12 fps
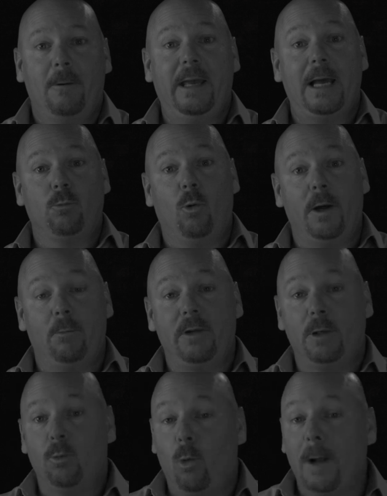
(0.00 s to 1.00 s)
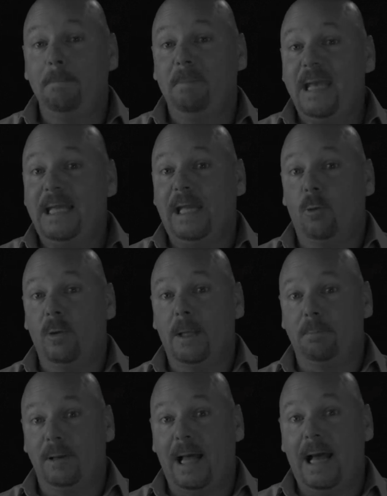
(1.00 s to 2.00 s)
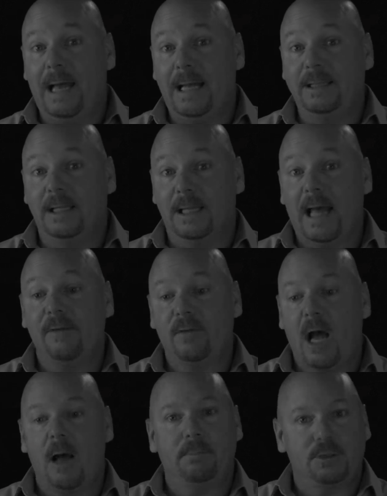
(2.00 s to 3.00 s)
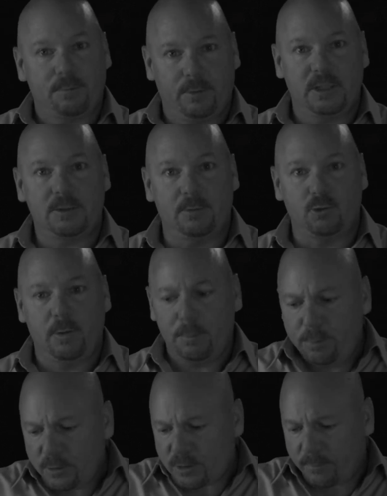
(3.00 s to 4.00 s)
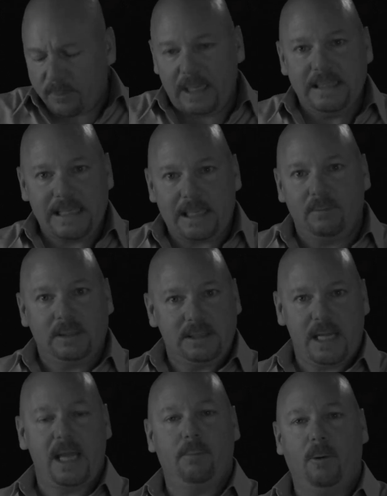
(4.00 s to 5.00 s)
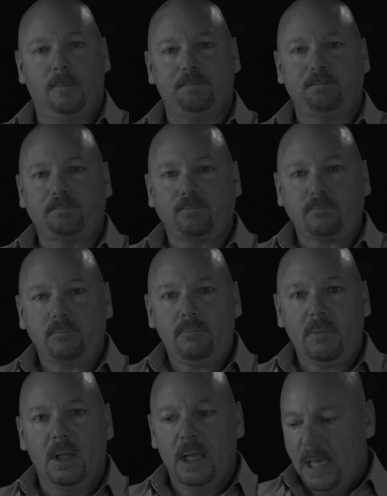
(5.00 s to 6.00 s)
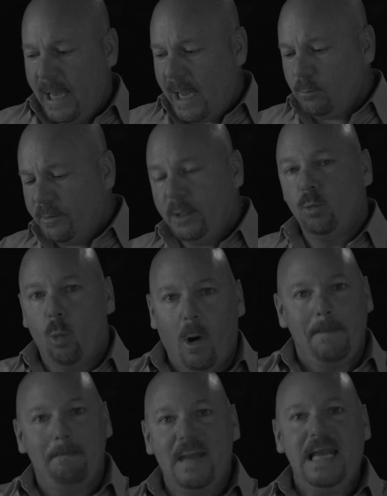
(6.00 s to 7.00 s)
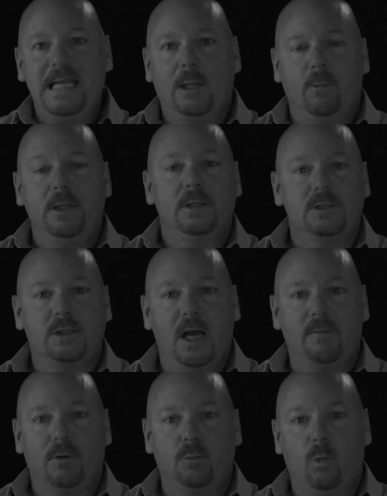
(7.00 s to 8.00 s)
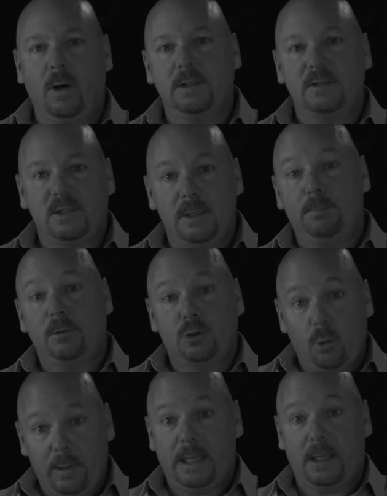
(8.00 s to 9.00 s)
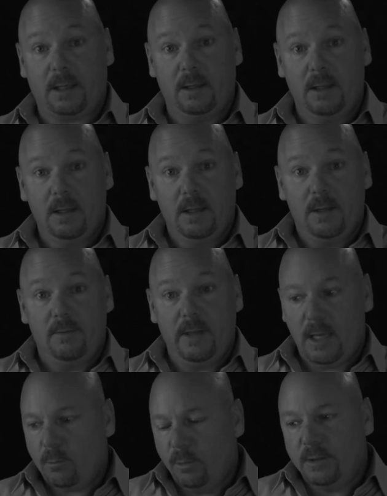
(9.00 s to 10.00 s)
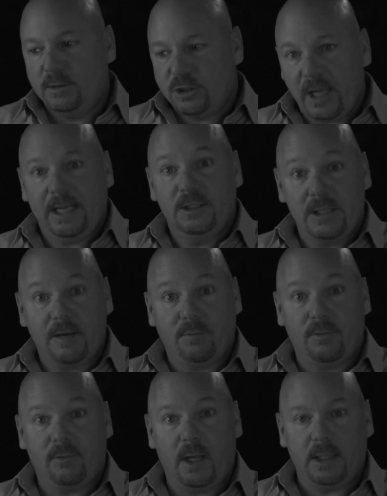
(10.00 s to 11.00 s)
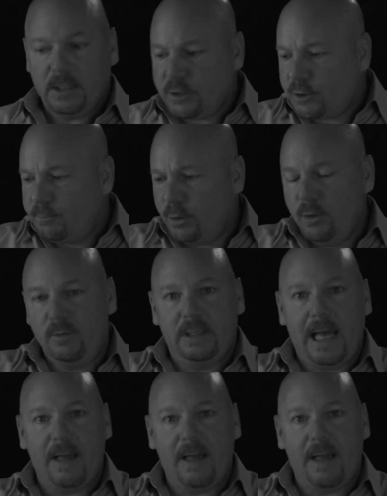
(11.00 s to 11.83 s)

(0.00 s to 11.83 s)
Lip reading: had within one meeting, we applied the Life Compass principles. We put some things out on the table. And within one meeting, we discovered one simple tweak that would change everything, that smoothed it